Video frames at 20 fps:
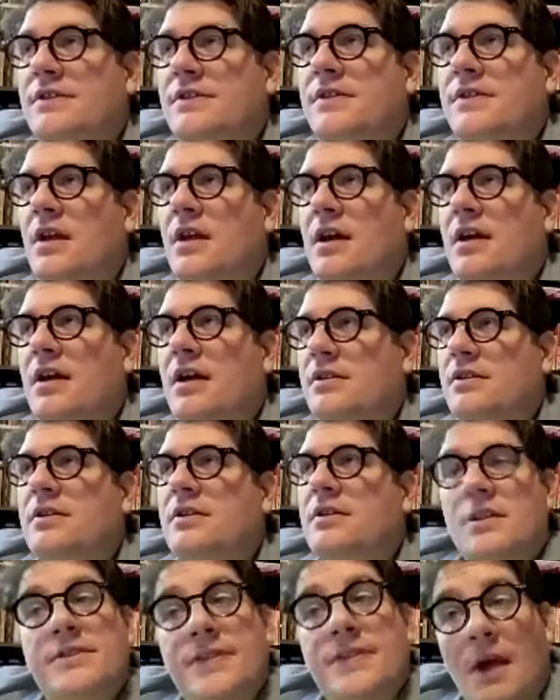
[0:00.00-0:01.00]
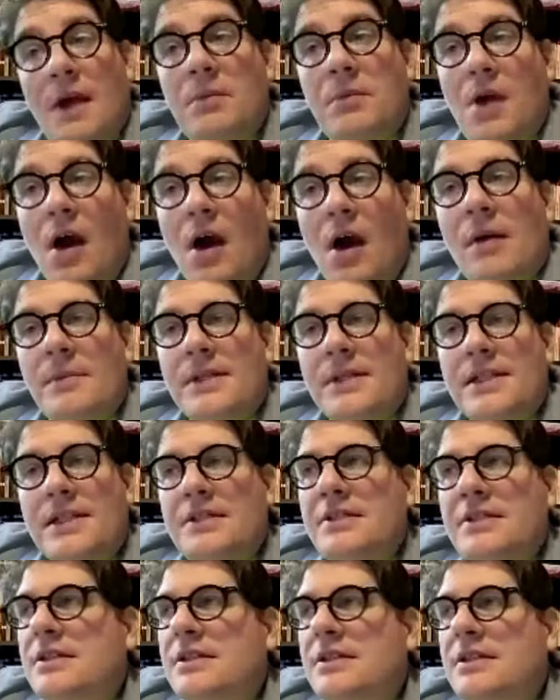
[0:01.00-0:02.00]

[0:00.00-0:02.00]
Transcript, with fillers: uh, some comedy,